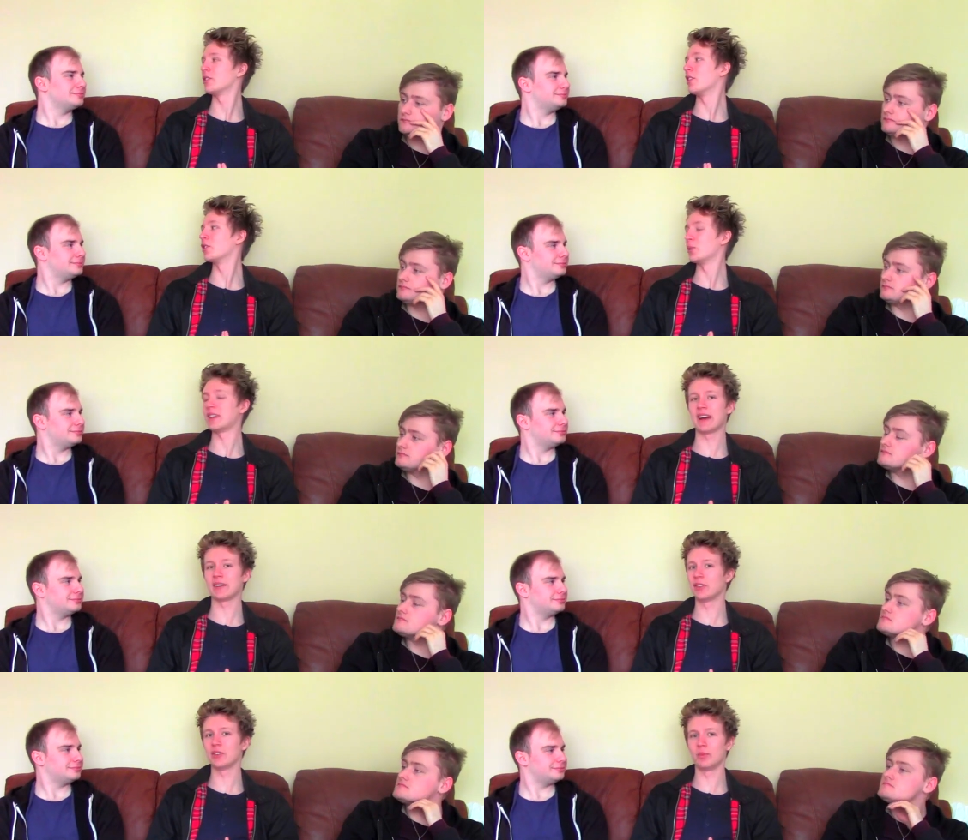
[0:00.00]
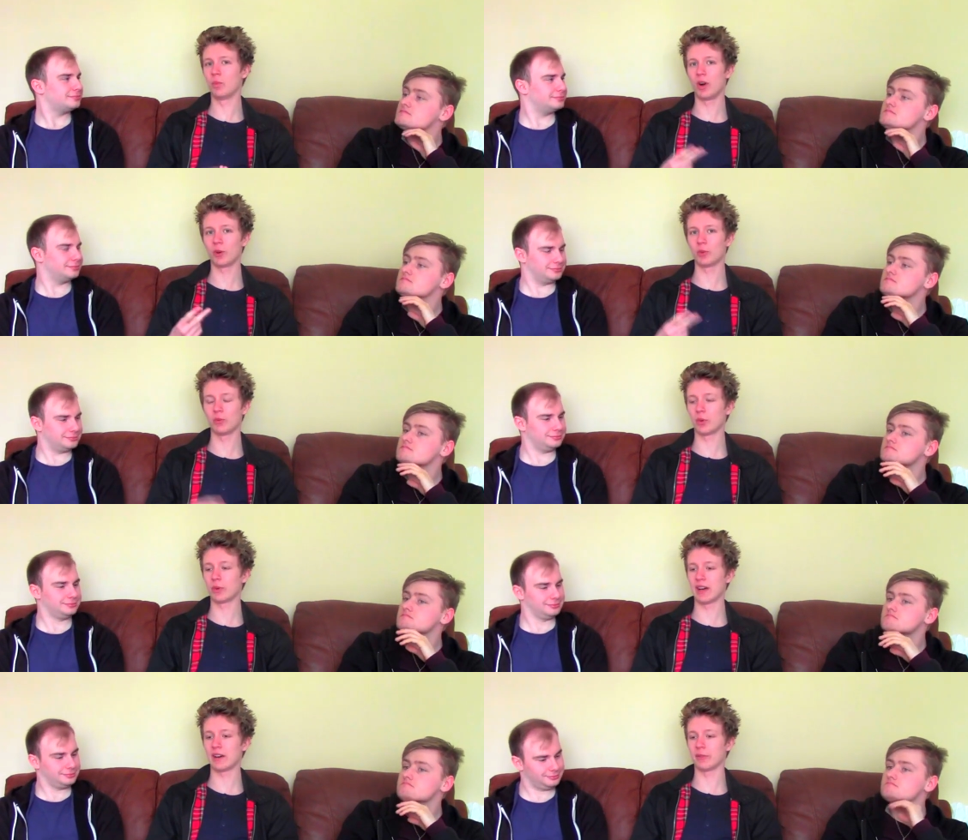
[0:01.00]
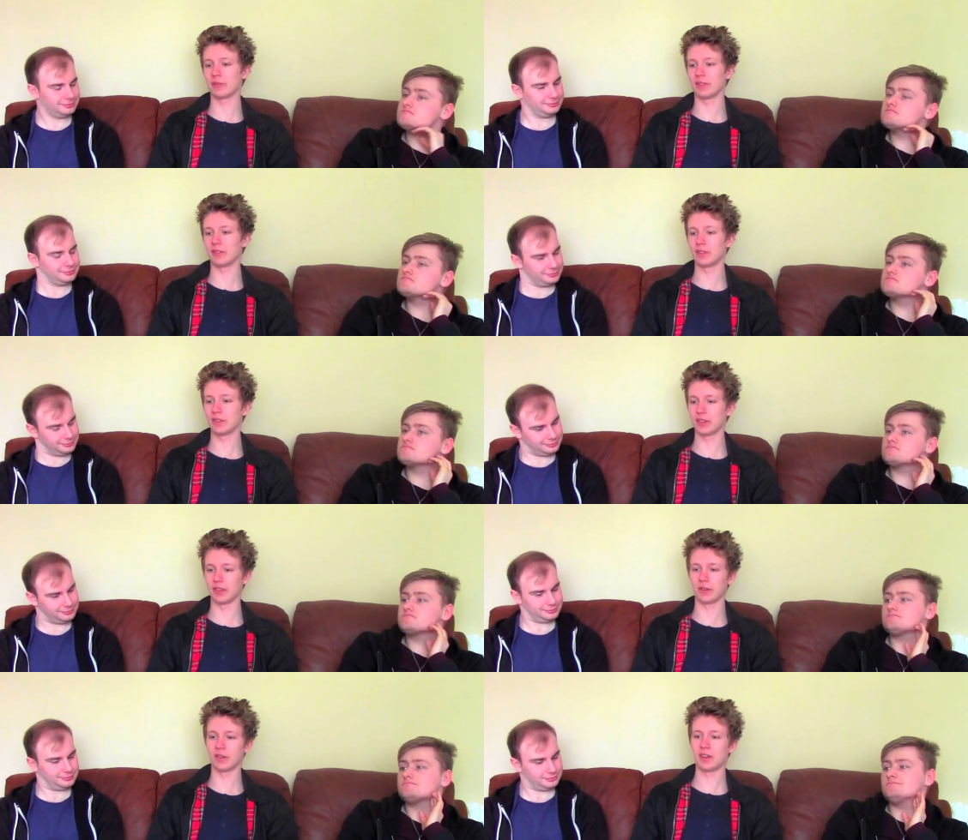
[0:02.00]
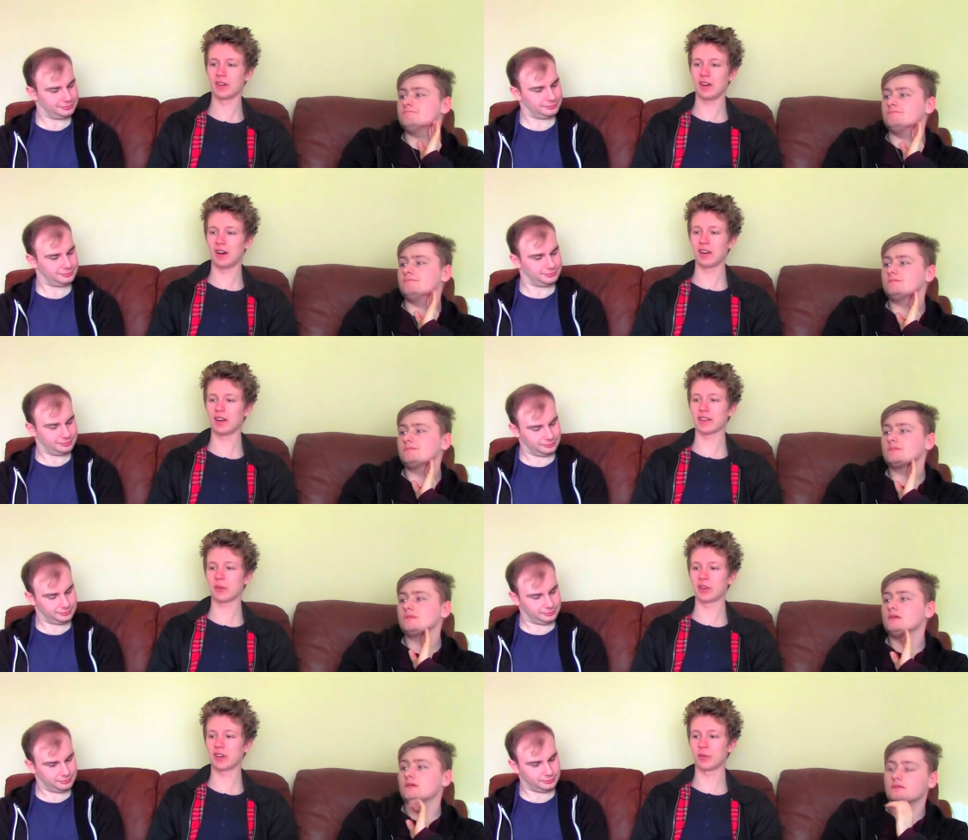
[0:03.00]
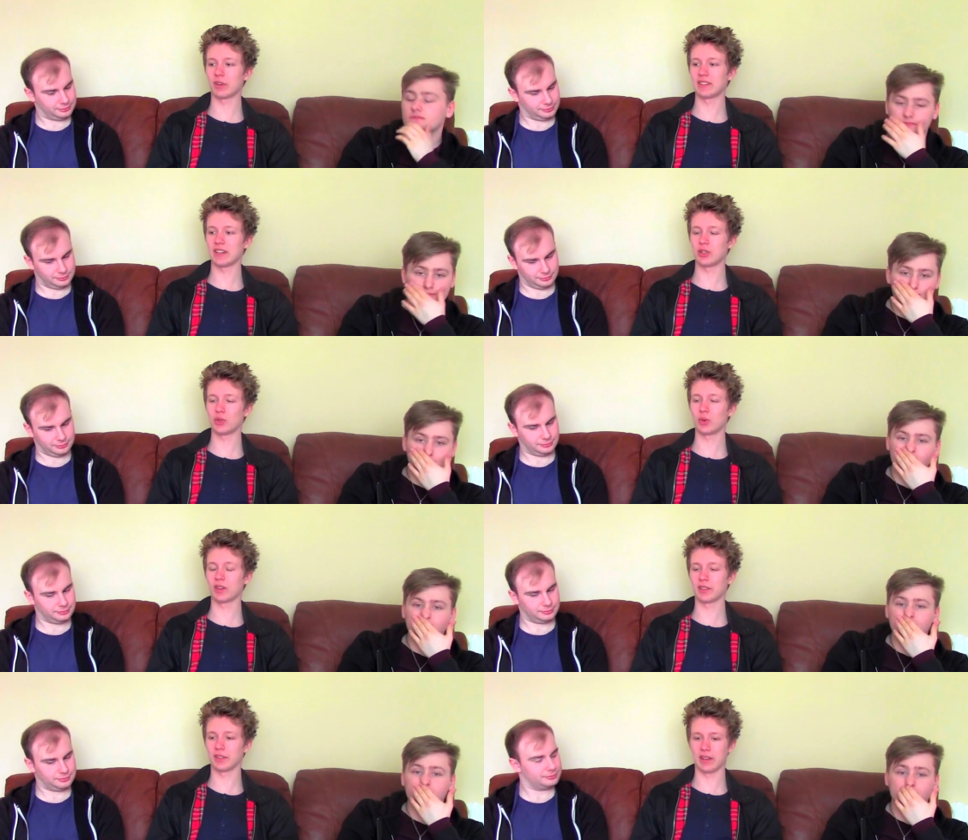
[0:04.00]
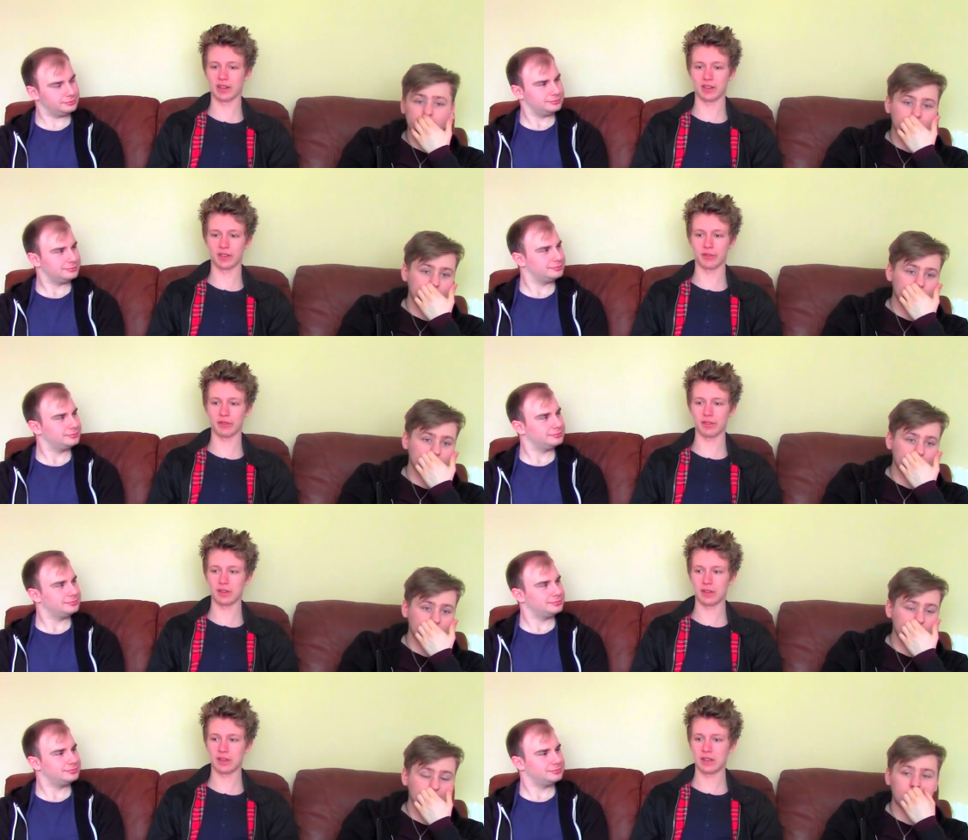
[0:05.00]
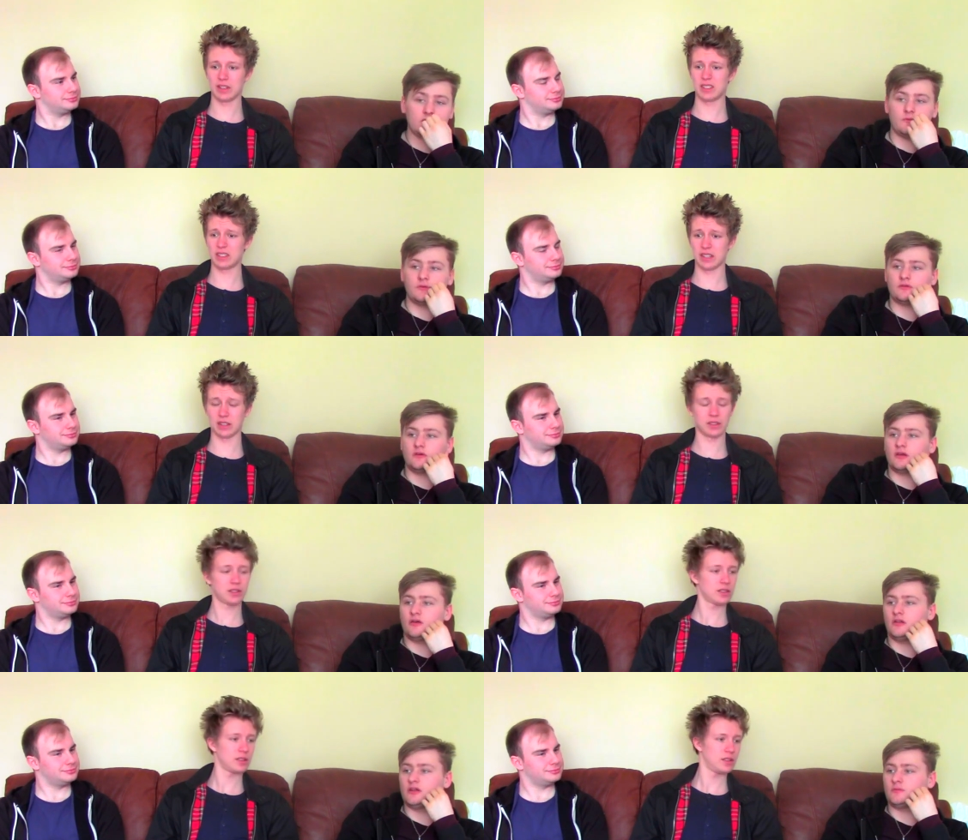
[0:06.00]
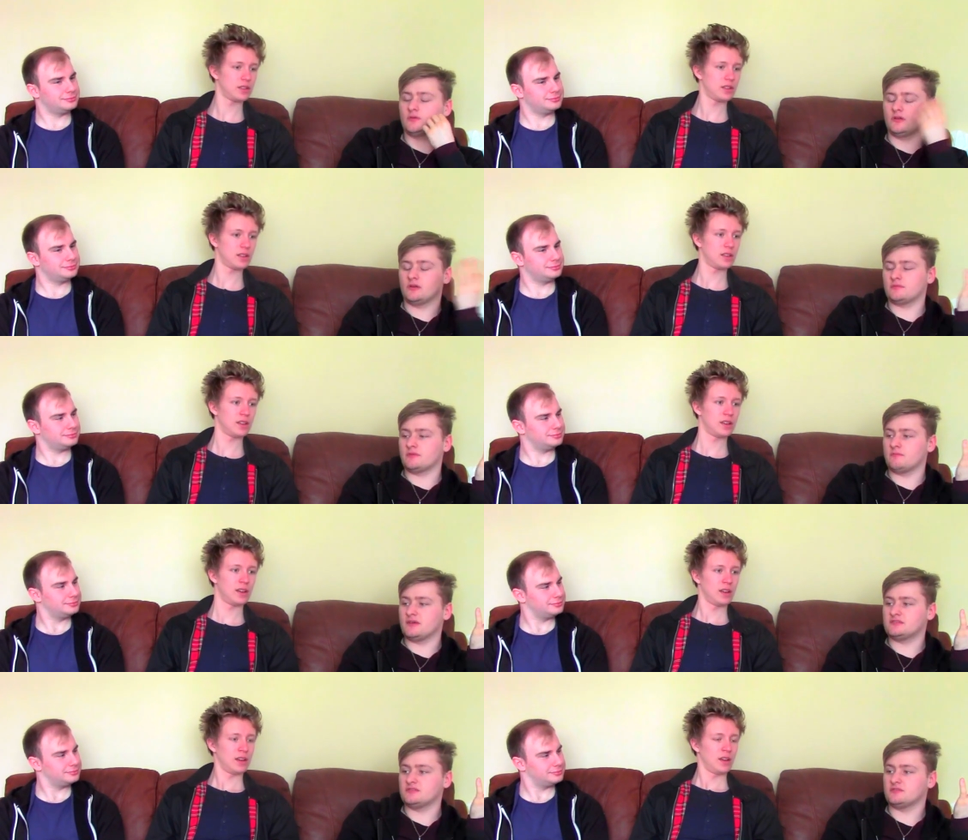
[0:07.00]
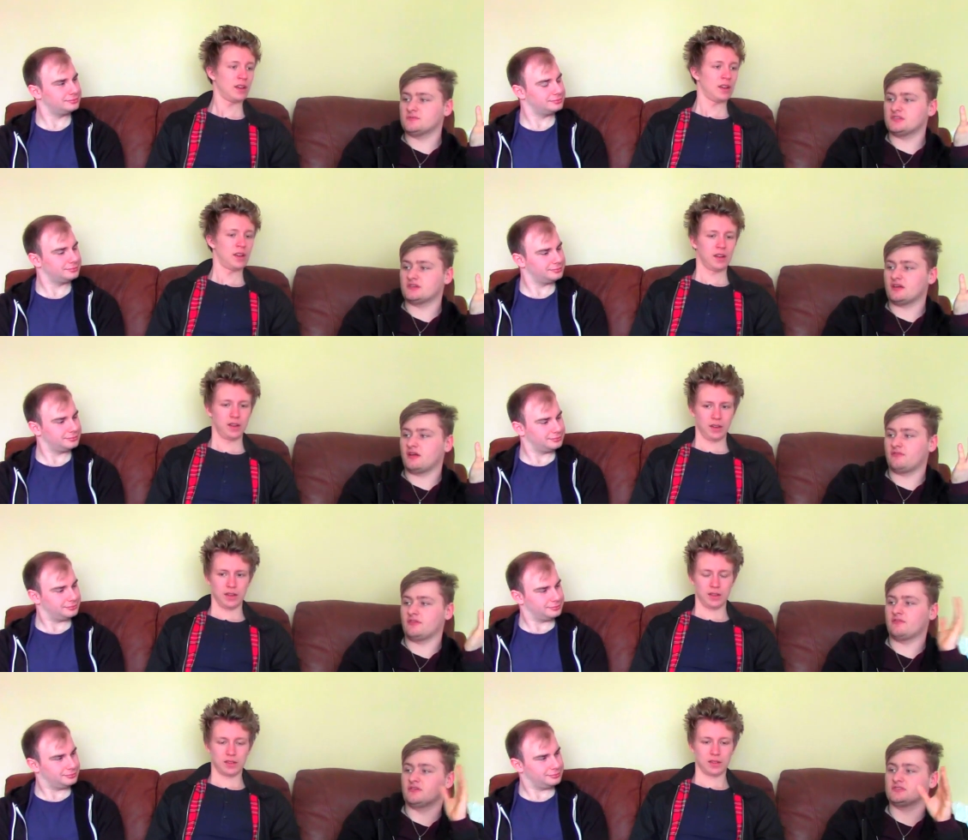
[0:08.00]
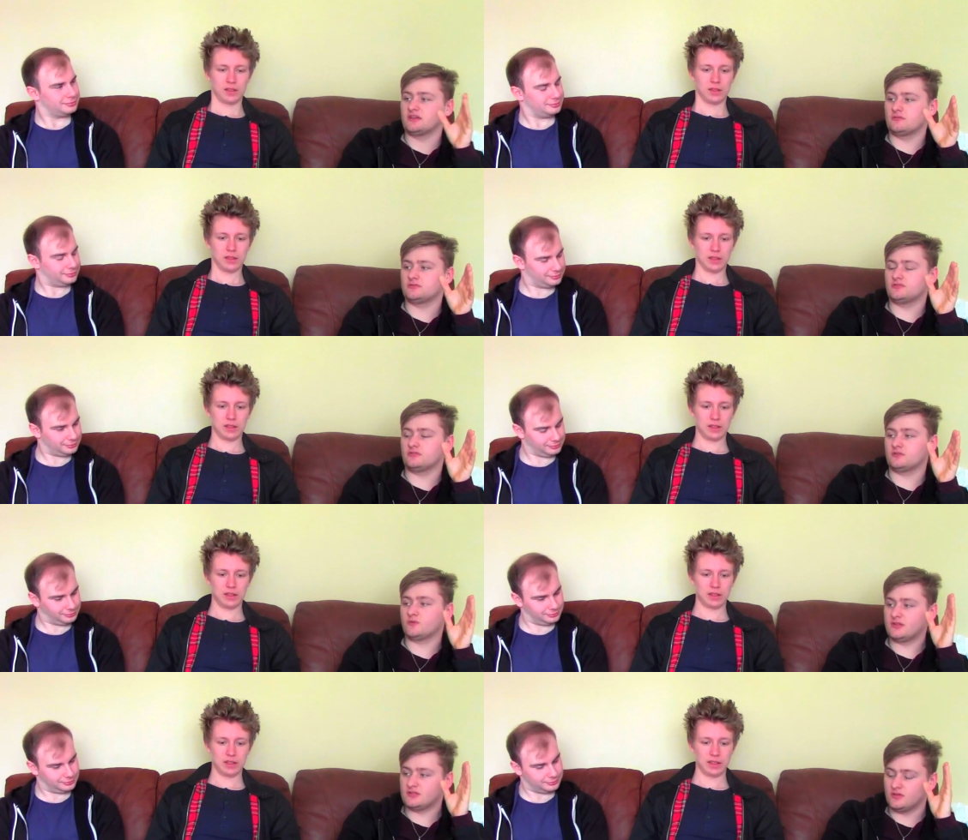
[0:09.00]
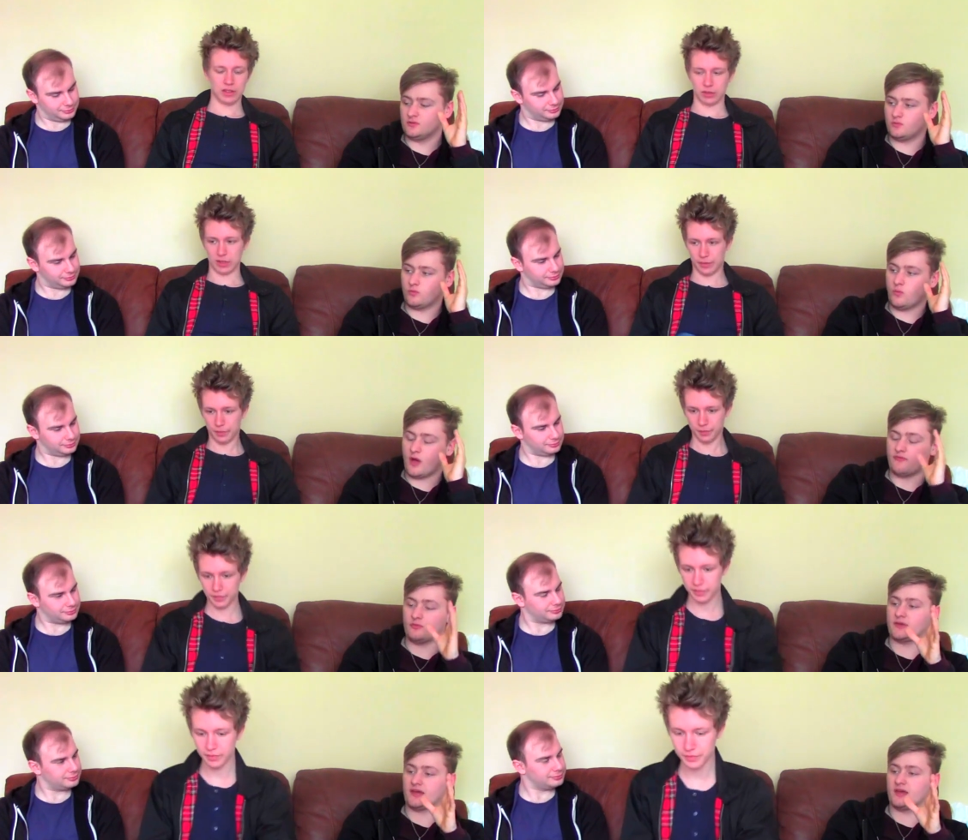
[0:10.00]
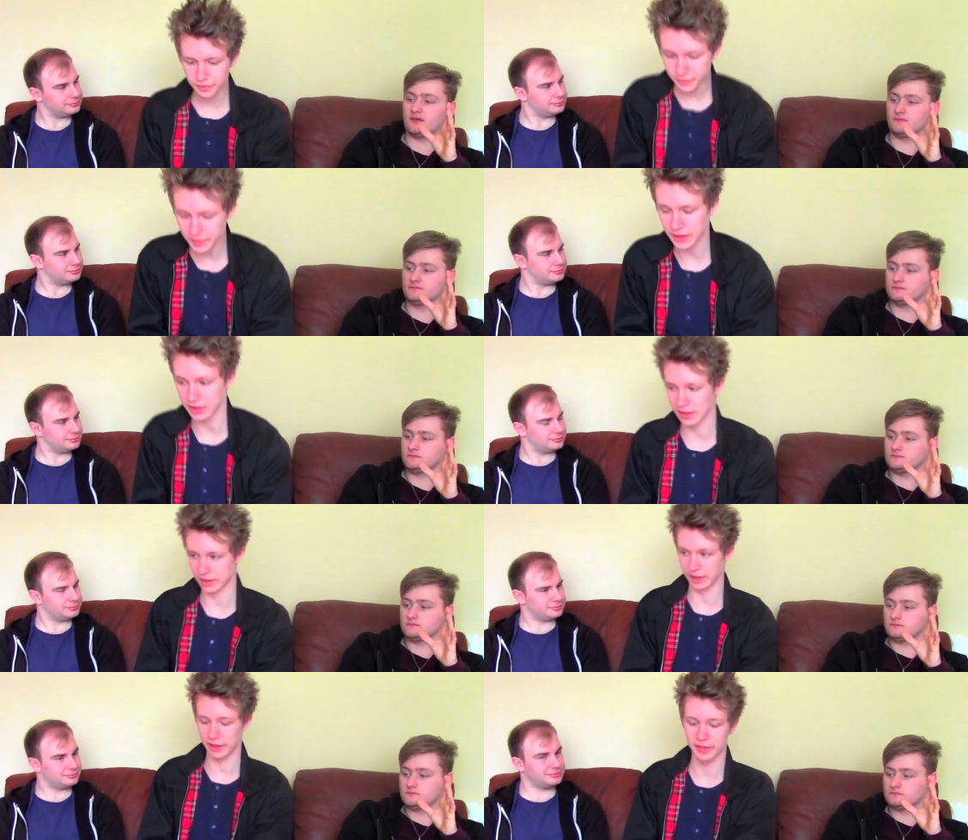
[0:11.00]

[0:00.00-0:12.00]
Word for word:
Speaker 1: as hard as we can to work mm. with what we have. And you know, mm. I like that we can't really take shortcuts in that kind of.
Speaker 2: No, we're sense. not like Holly. We're not like some big studios which have the amount of technical shortcuts. We do Literally. whatever we can. Exactly, and